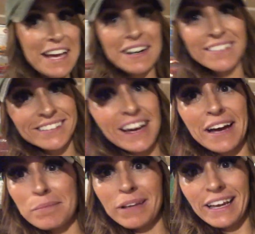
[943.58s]
and
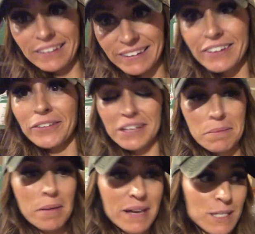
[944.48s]
I'm like literally in
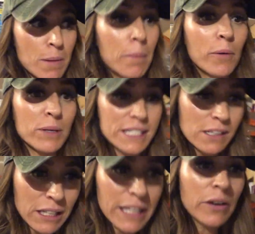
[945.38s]
my basement, but we
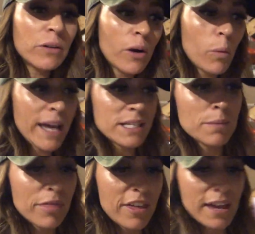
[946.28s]
did clear away
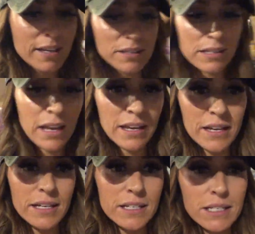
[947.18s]
some things
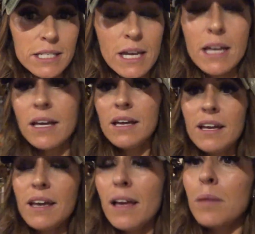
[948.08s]
and
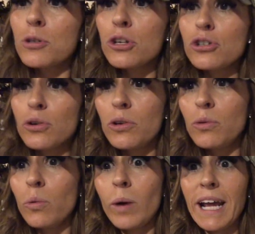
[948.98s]
I'm just gonna show
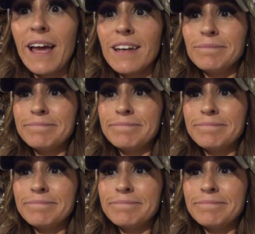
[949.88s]
you what I got.